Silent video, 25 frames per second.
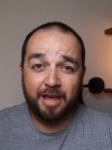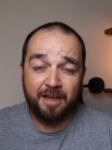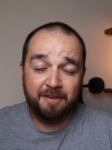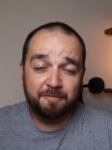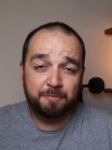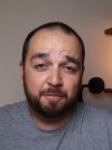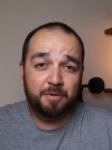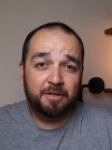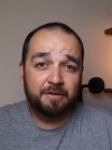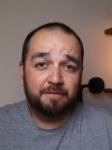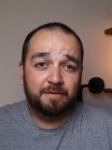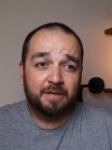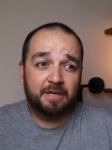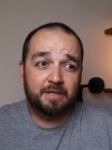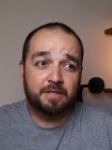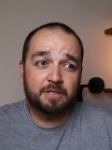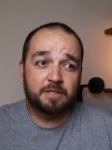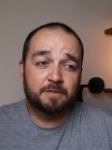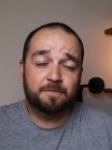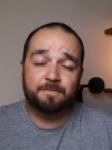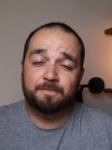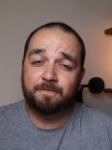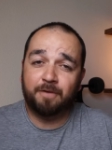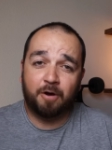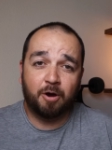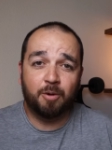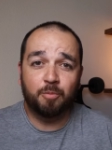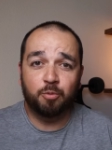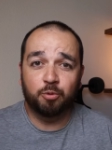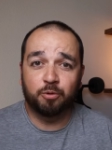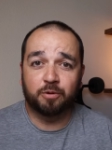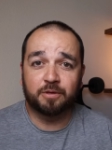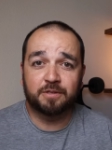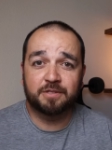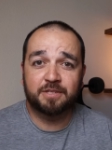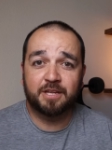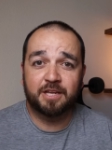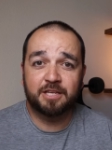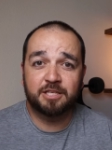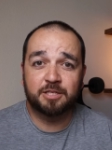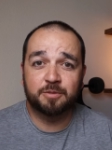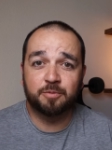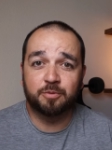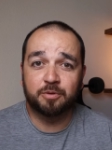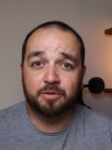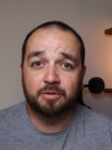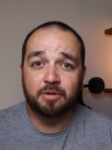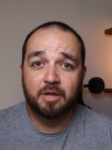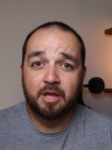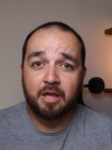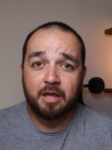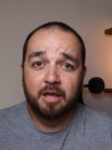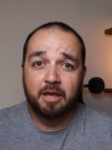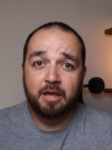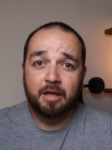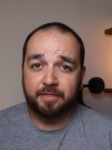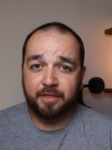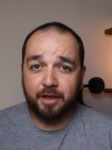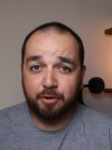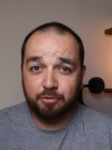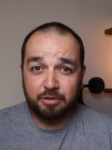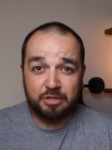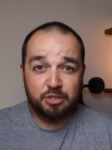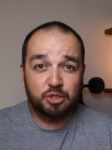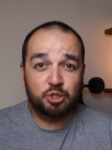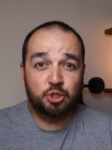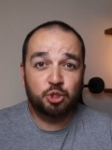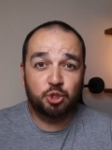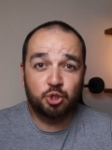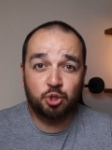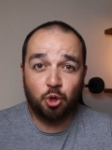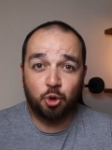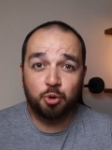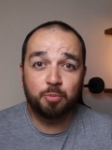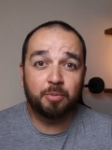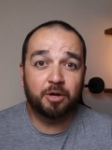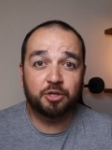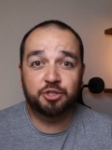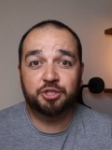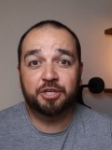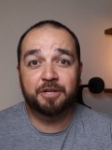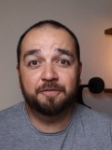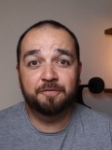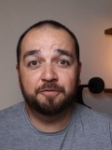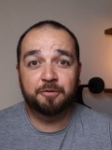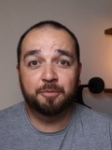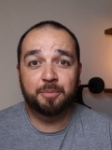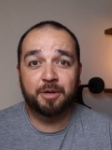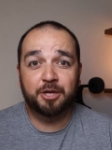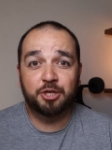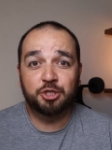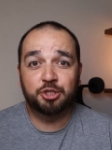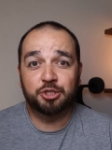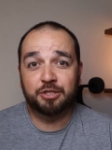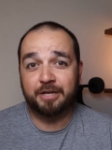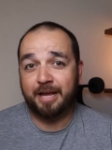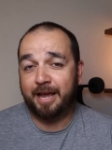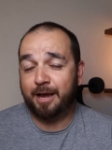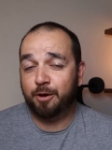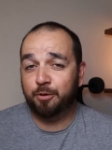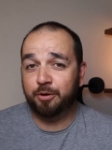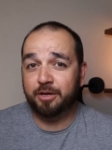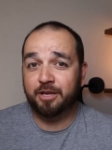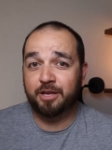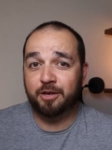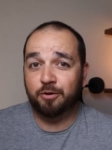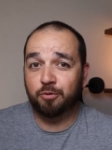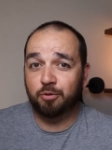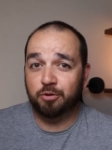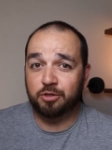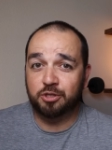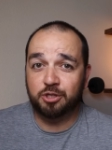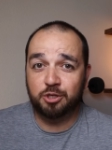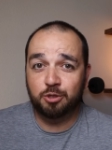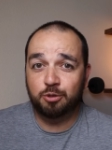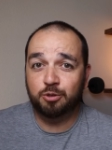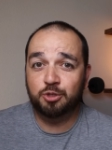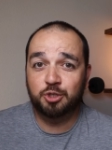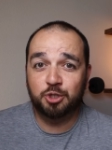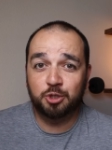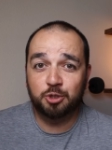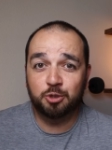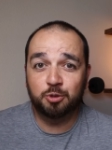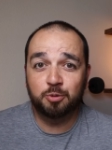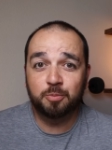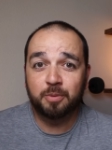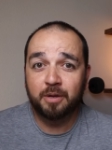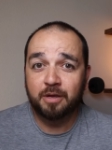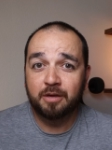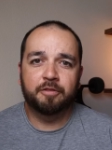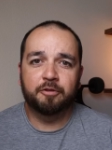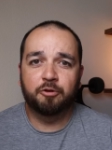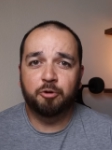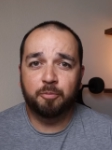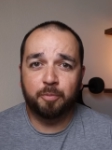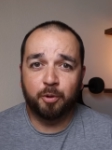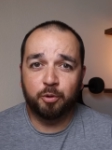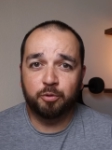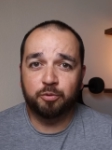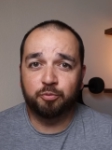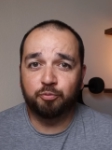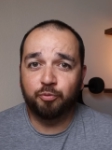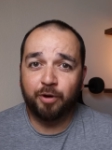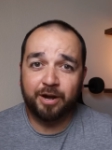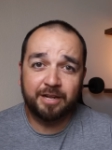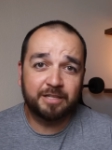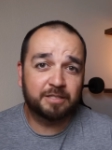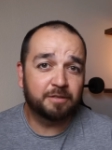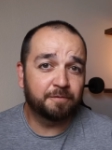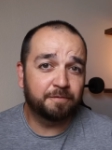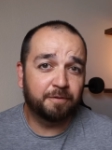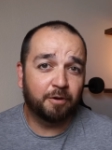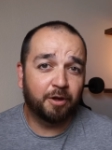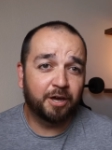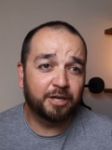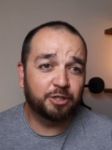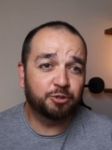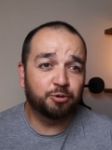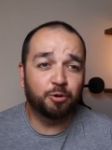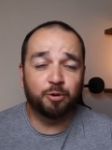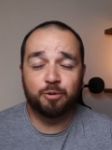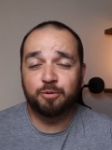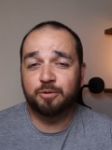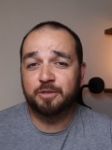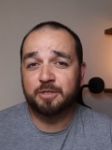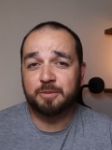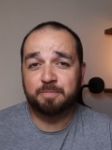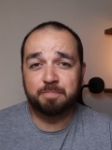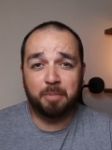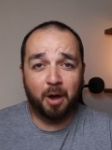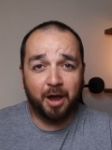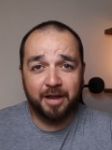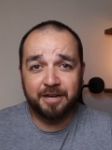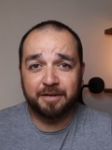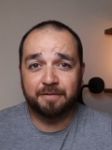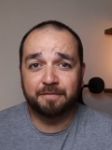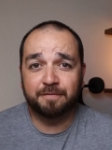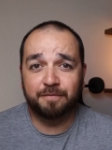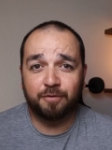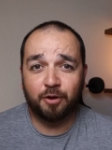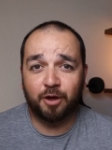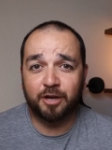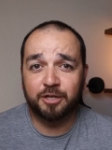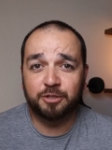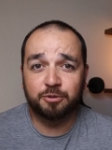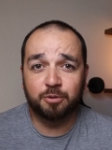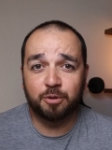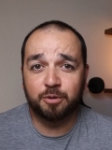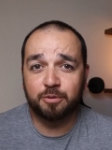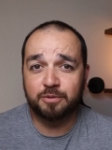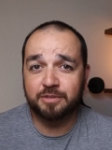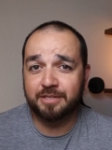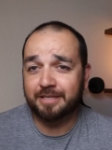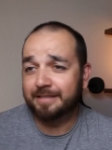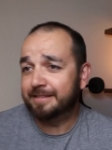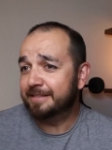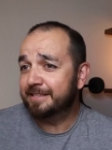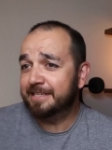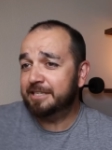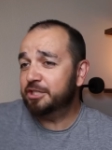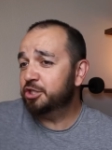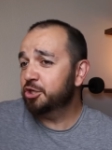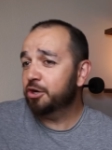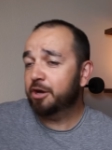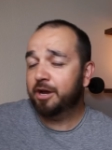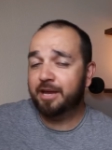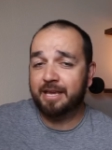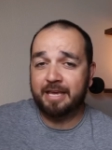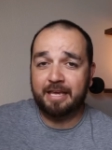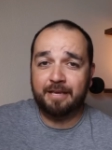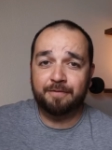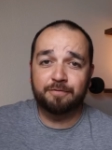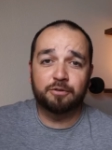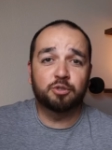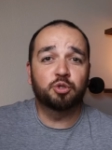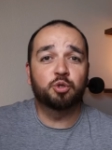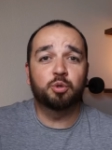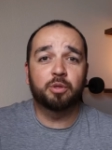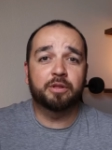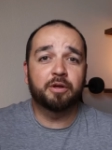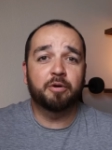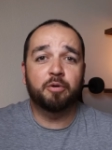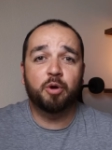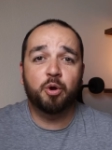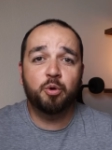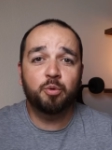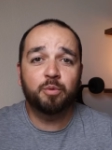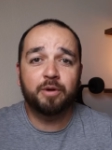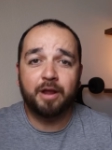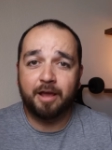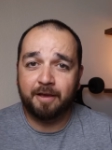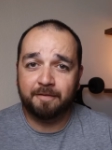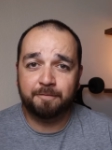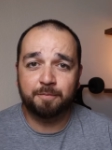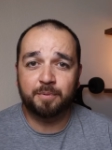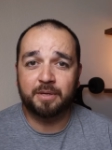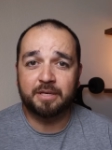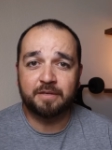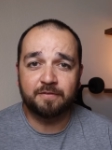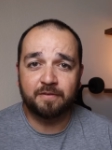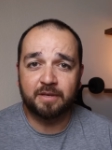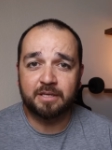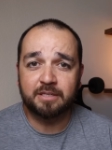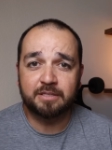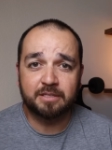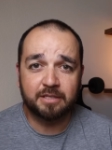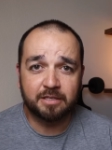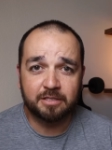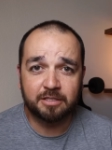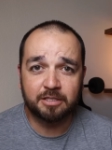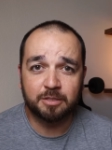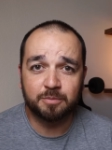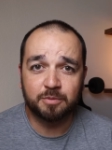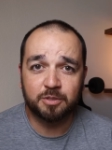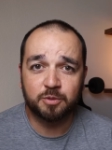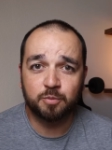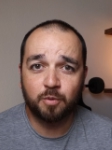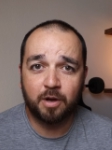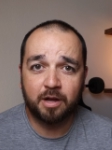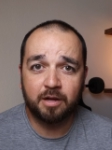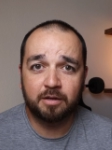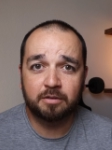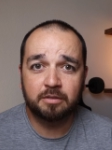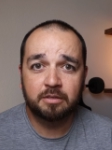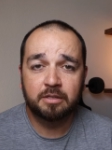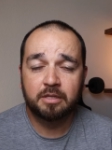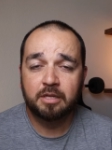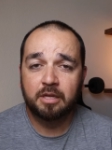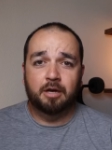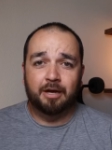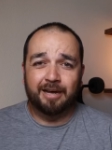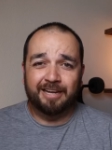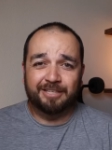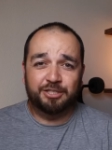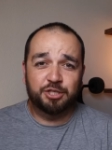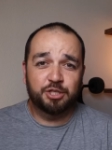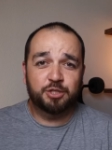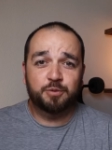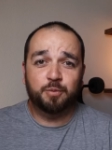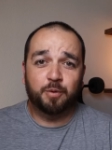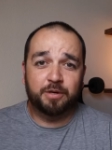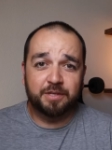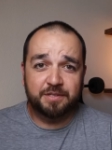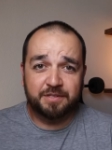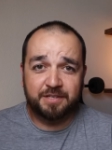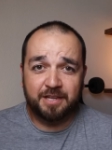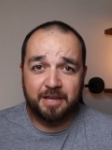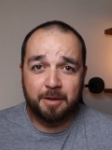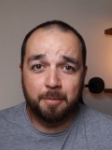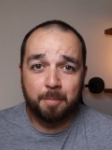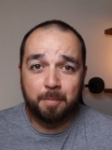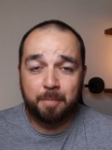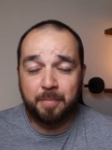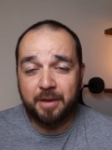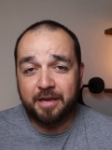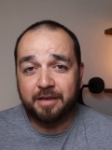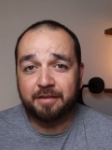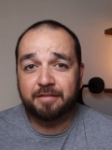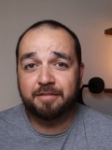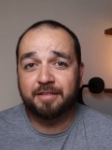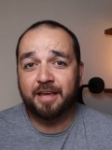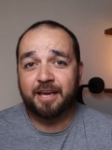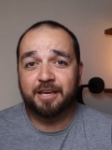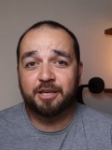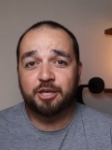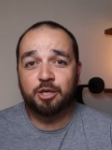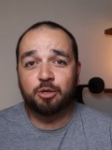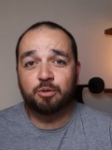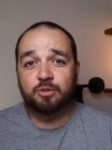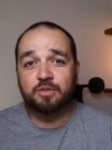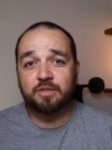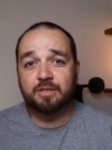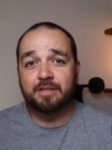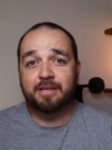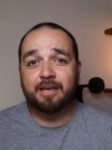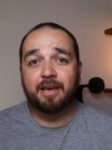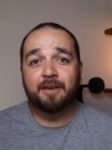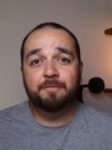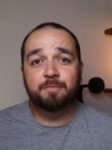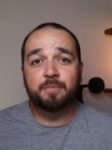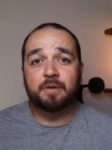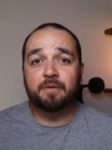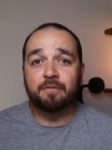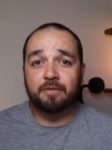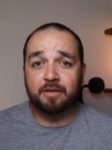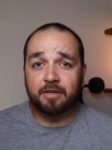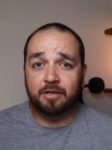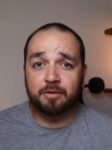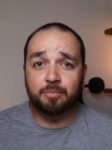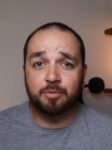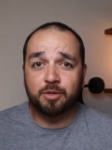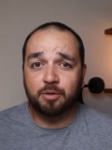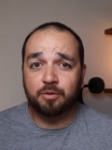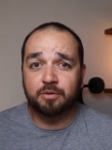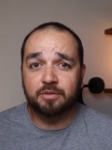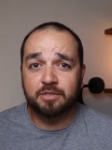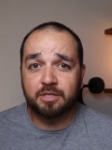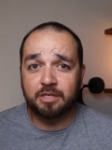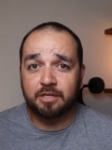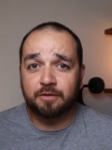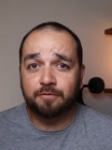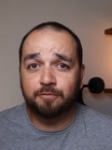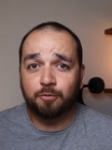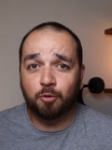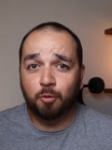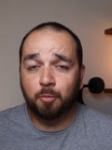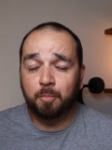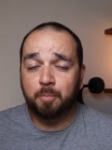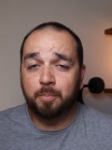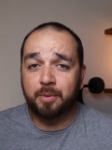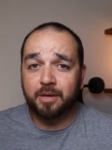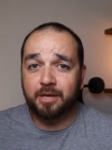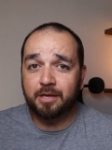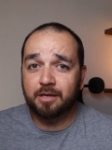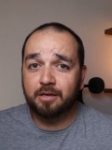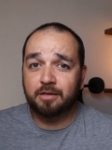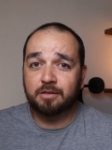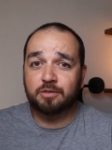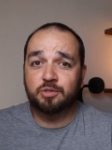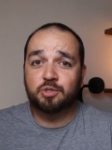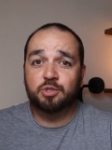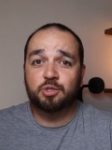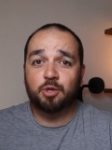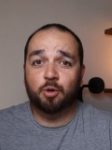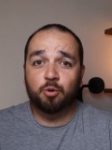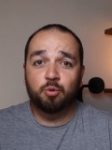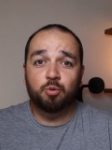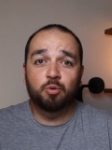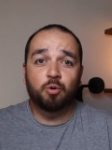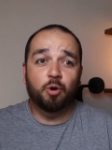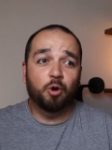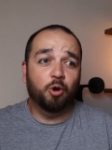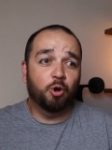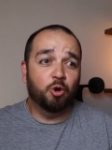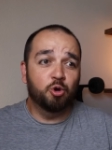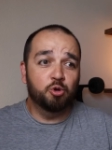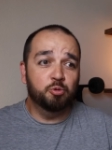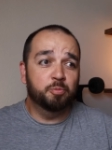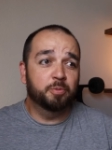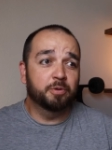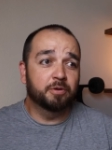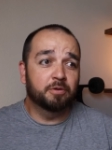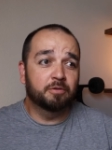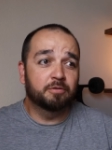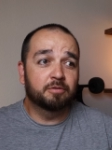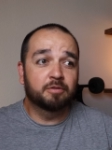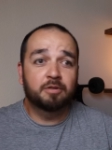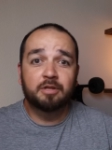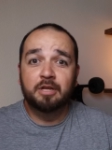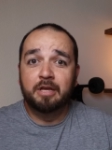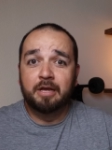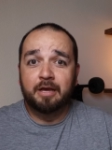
FPV is far more accessible. There is so much information out here on YouTube. There are both ready-to-fly drones, bind-and-fly drones, and DJI even do their own FPV system as well. I just want to say a big thank you to the FPV community for being so open